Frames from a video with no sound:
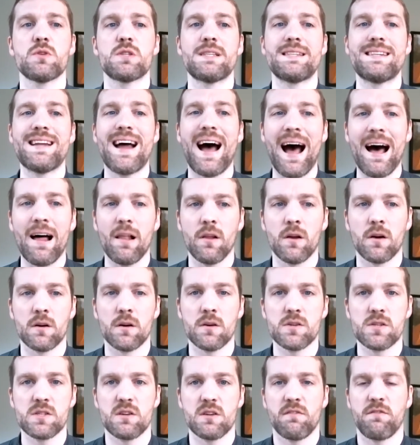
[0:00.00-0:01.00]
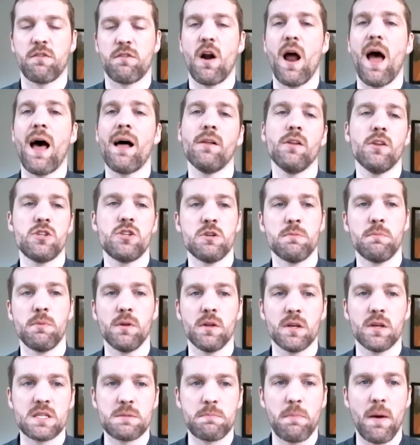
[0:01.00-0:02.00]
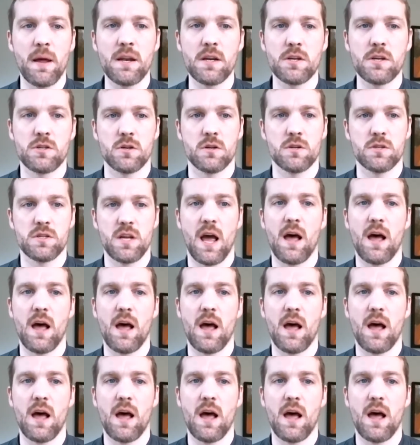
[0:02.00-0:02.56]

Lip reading: dollars for eligible expenditures.